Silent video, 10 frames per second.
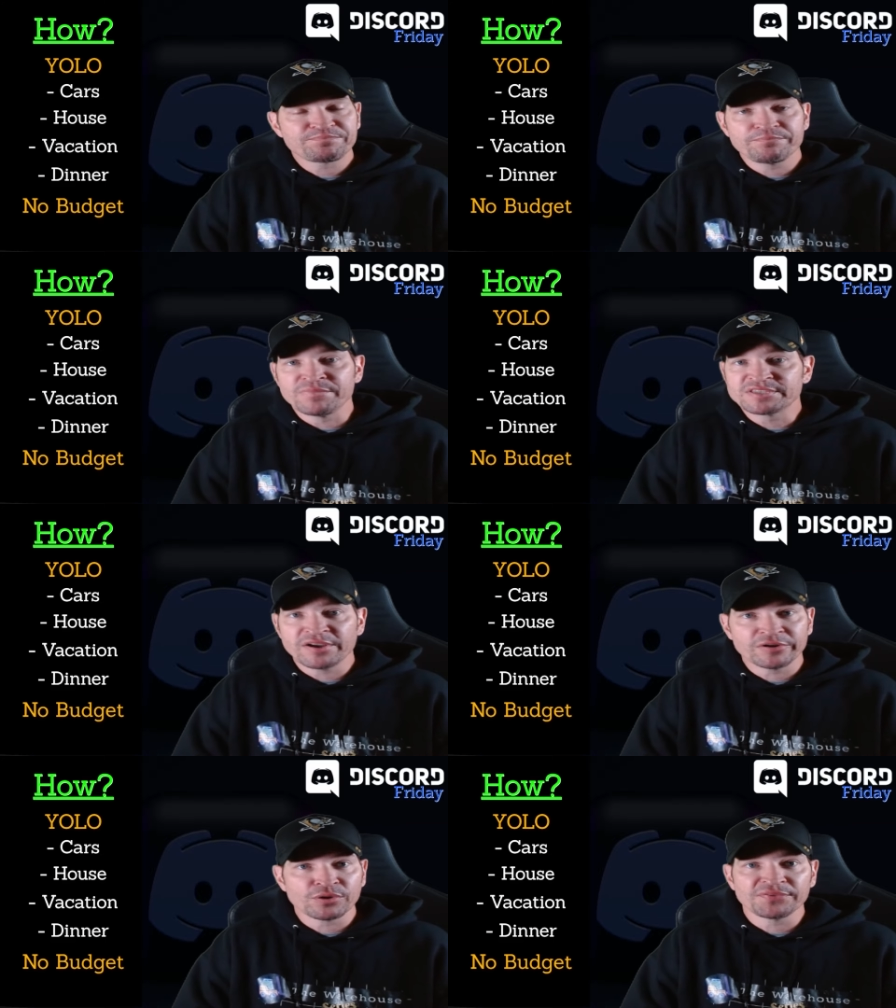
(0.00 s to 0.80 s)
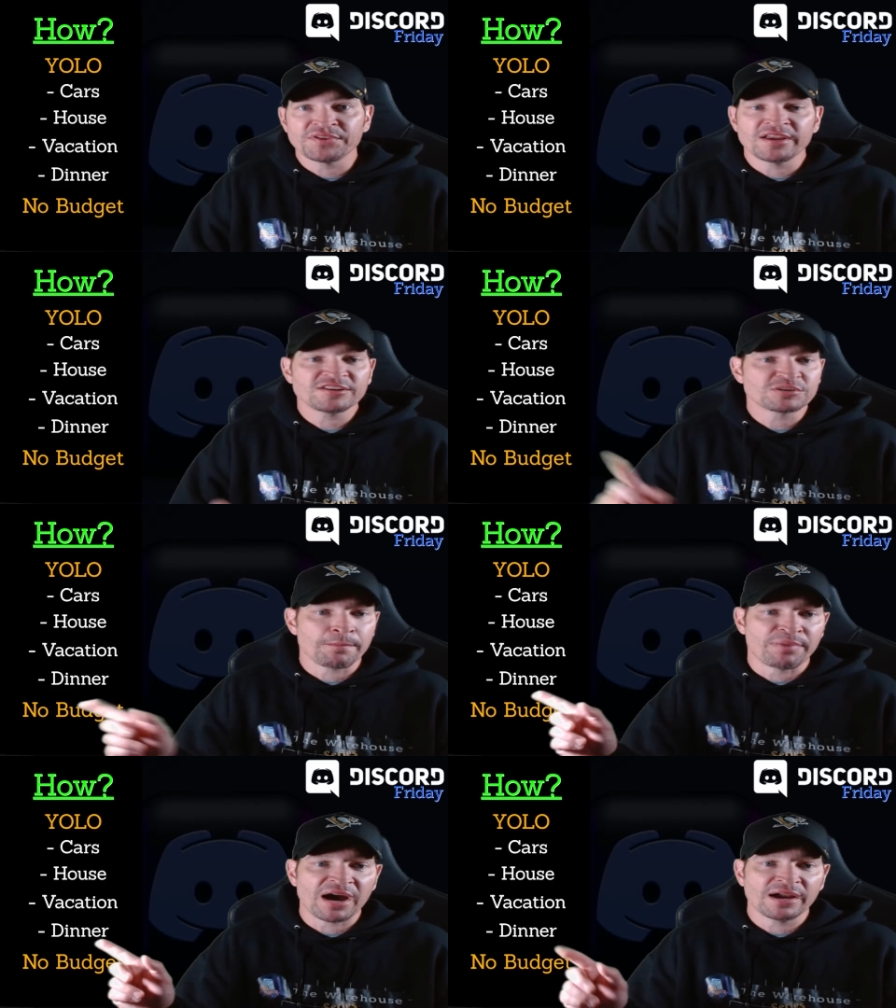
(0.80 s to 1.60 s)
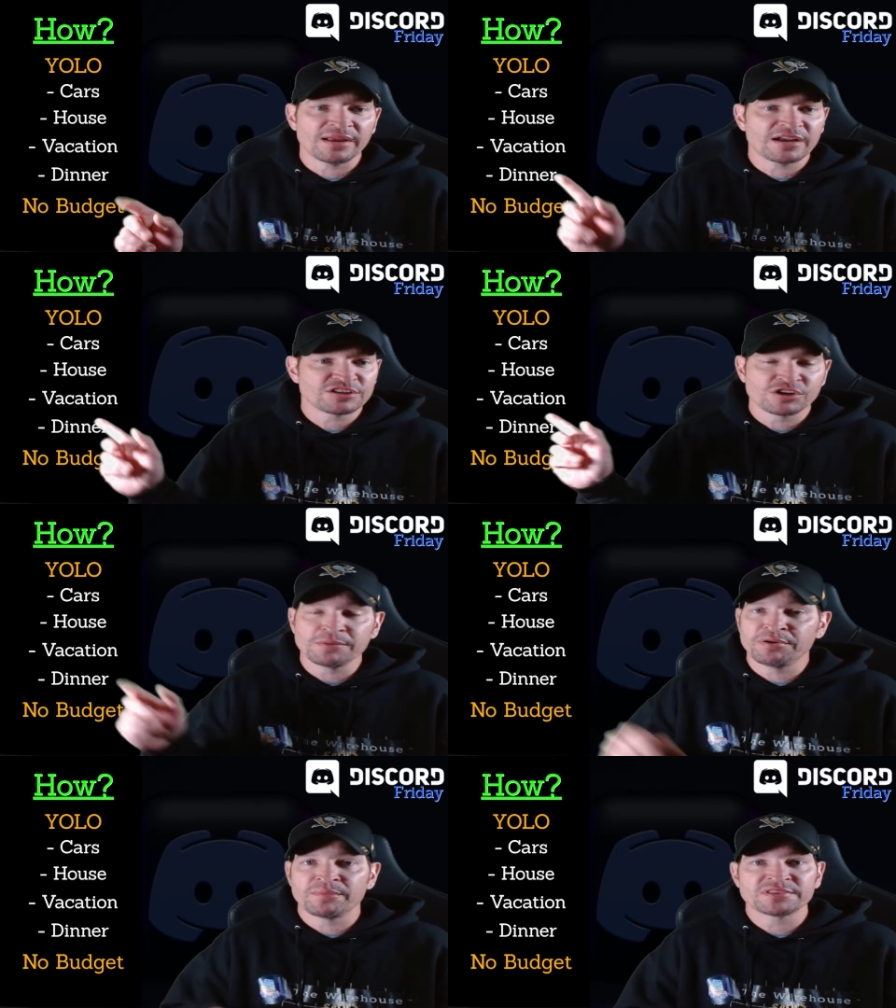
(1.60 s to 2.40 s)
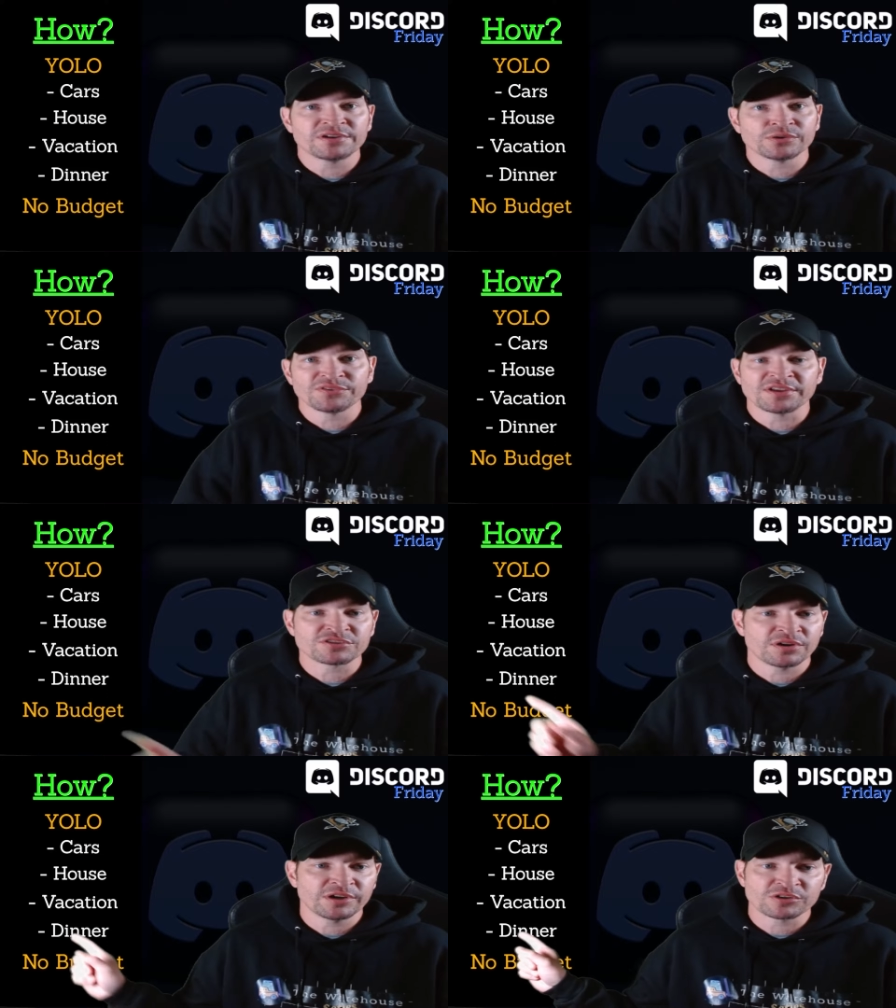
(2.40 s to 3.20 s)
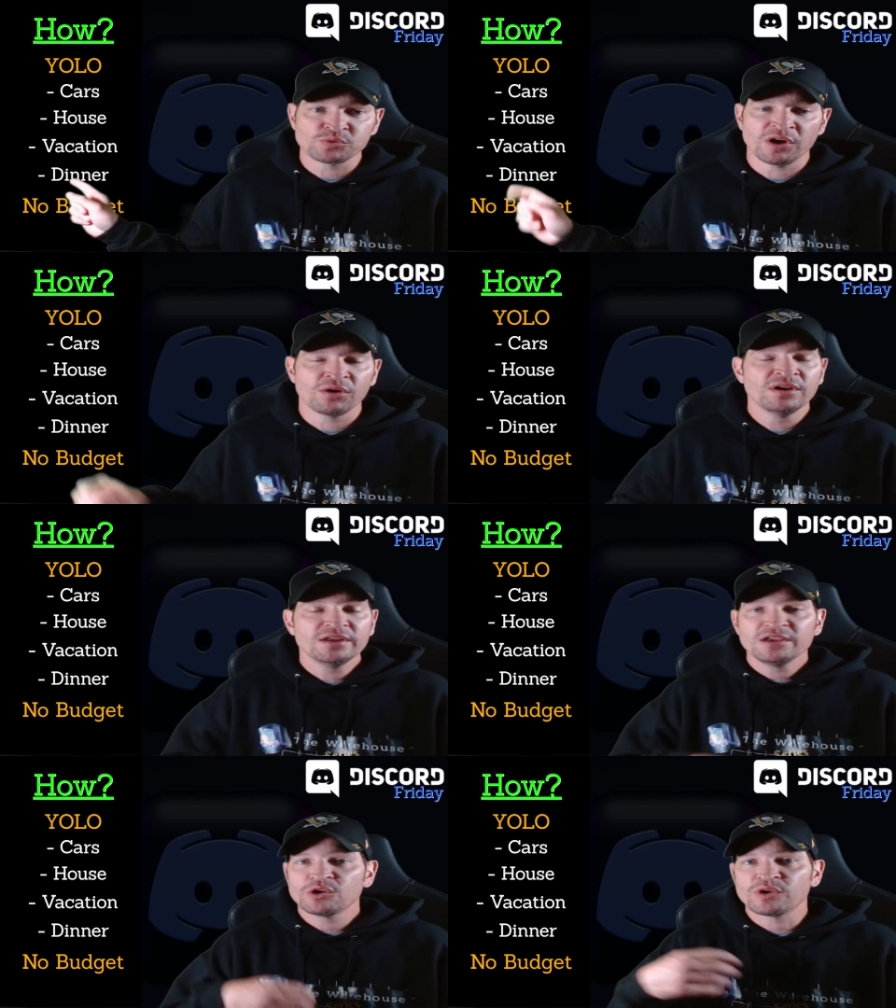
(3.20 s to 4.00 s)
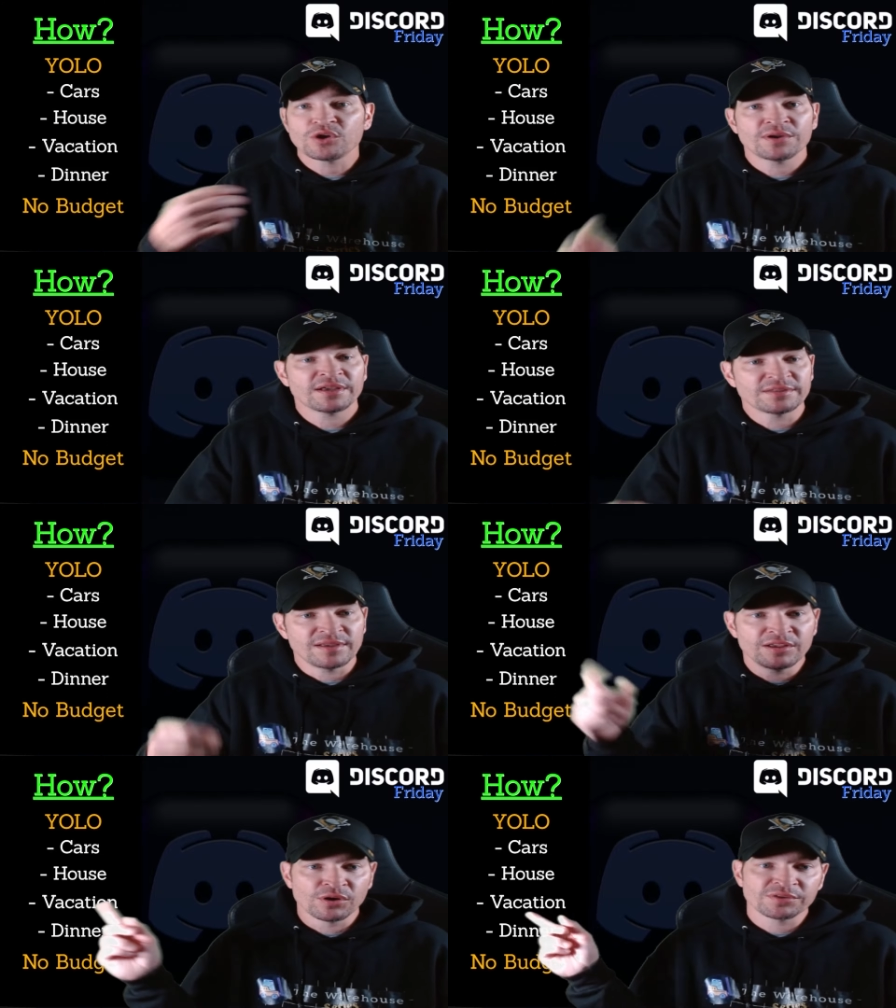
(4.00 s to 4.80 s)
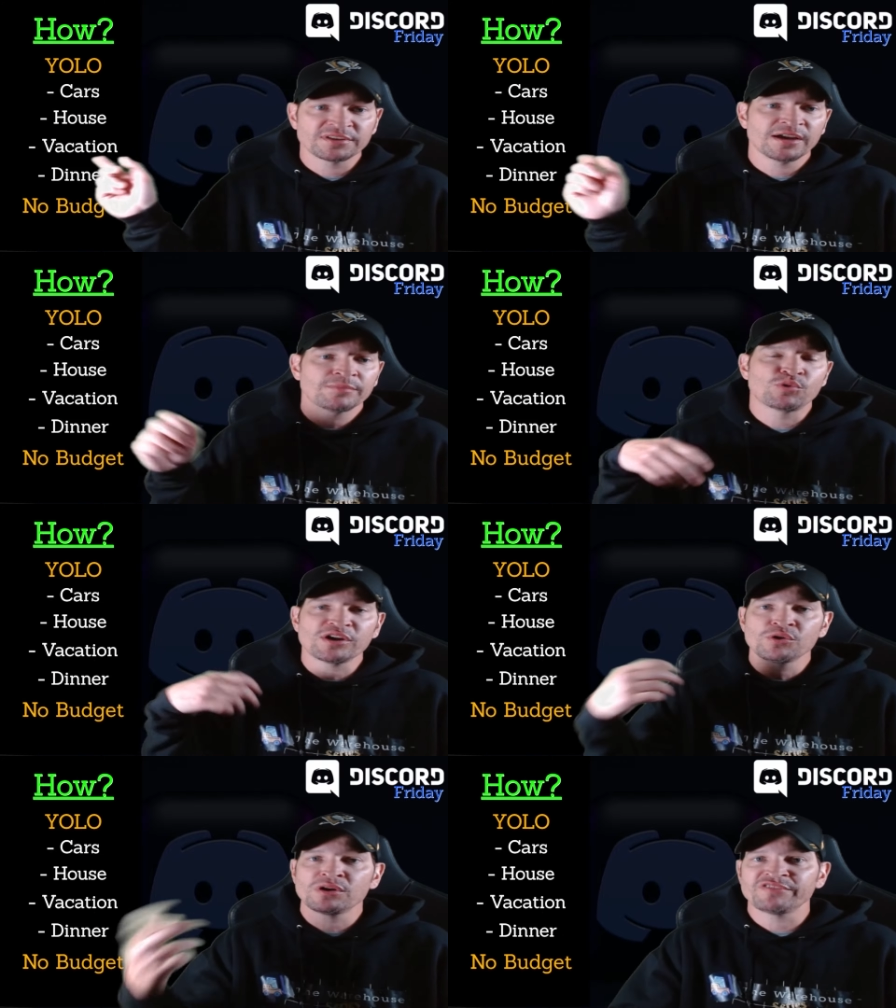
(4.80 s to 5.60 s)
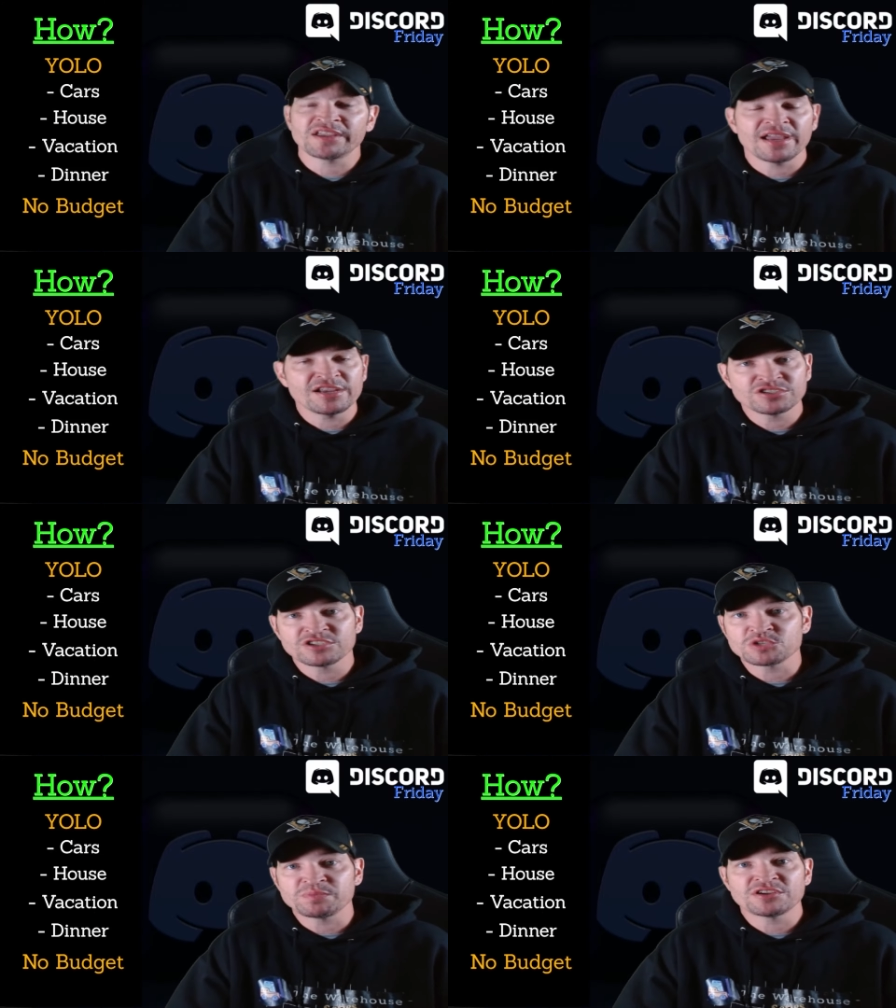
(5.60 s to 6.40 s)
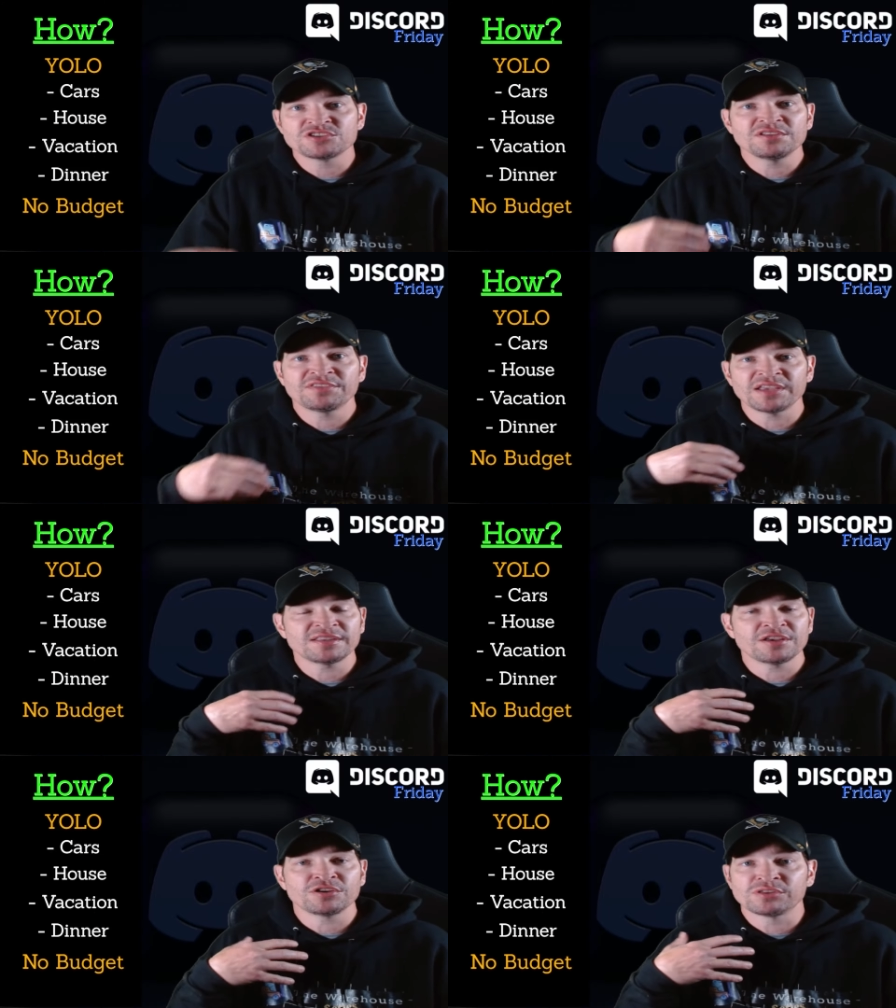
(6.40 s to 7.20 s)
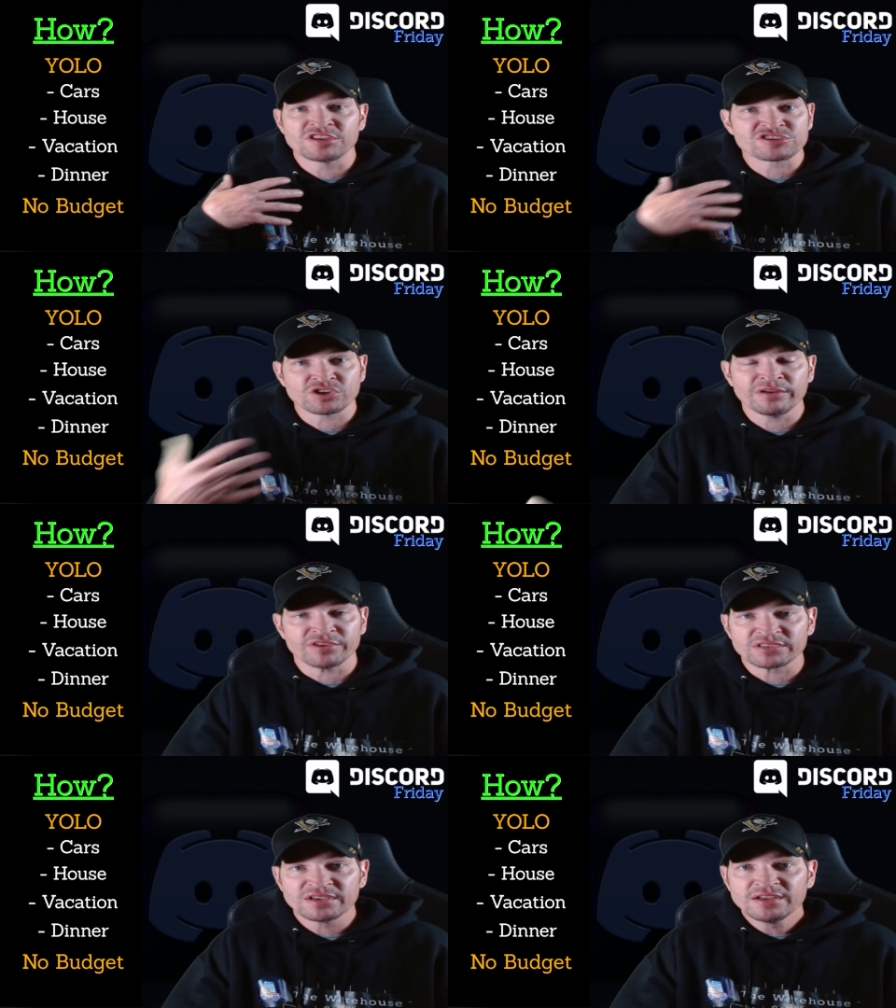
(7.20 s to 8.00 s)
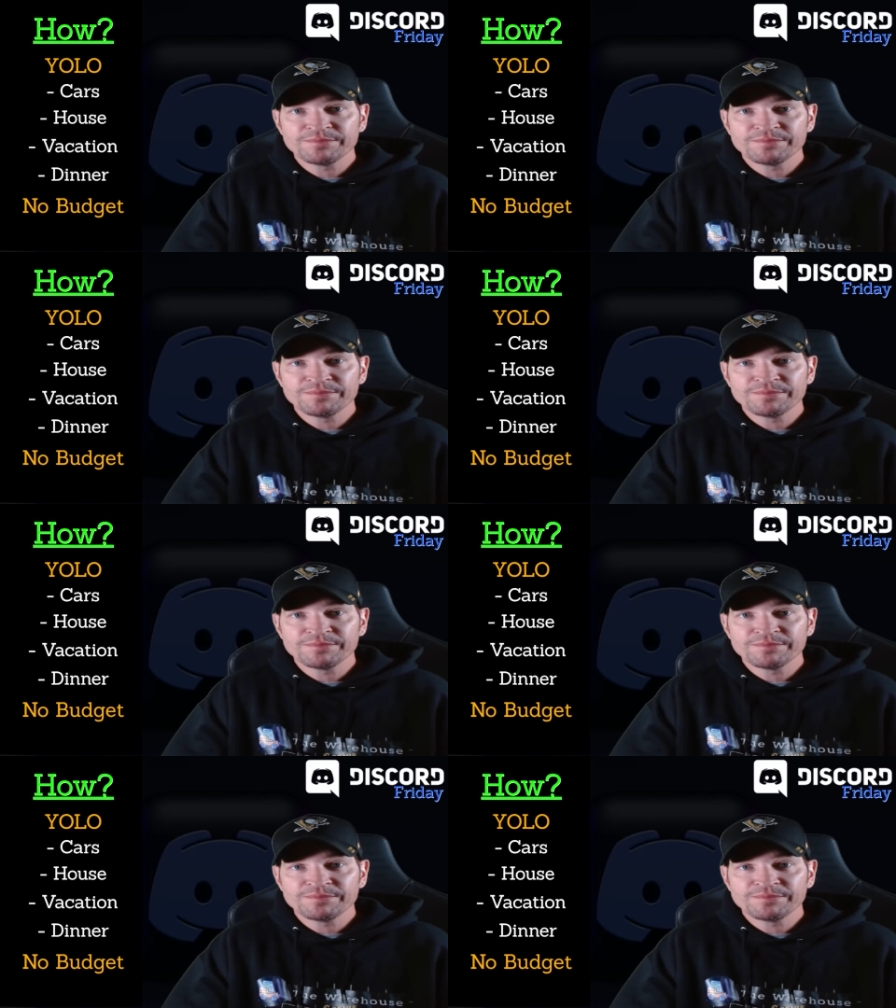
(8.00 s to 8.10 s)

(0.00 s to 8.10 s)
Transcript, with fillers: material things buy i could have put material things on here as well quit going out to eat all the time quit going on vacation just because you think that you deserve it